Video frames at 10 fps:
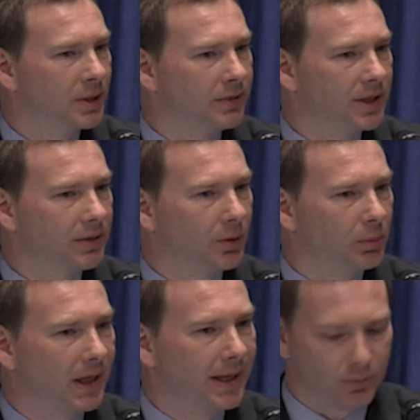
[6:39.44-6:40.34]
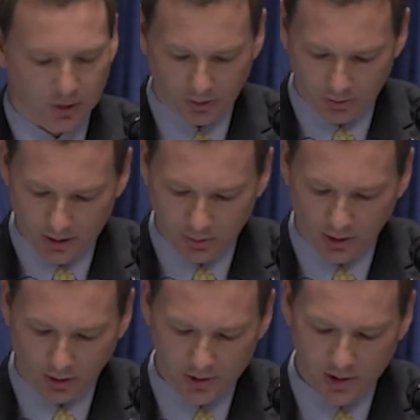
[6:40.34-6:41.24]
bit of a different plan with our
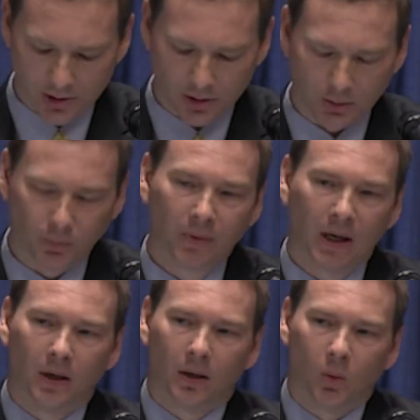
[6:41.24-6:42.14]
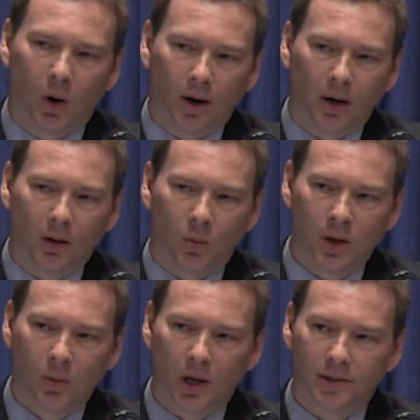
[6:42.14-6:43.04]
DPR system where
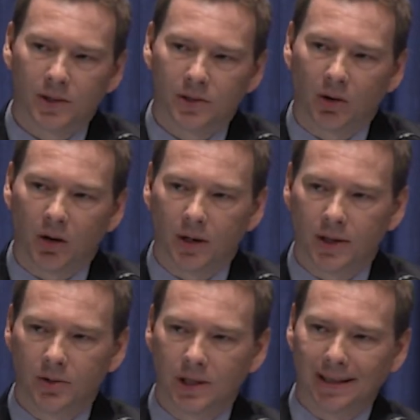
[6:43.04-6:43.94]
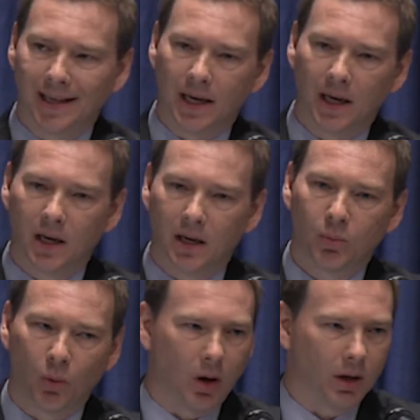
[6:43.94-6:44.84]
we want to start using Lake
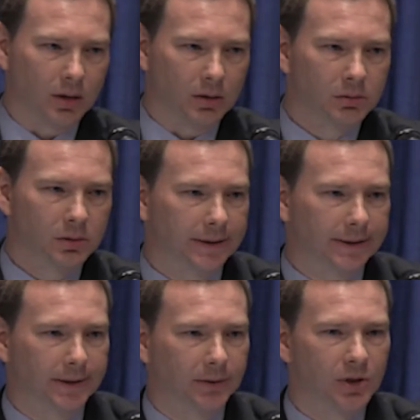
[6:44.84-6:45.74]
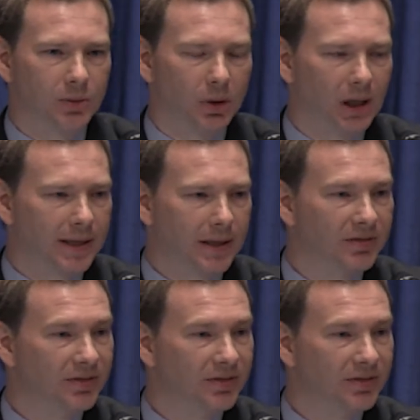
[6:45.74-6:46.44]
Kemp water uh, to blend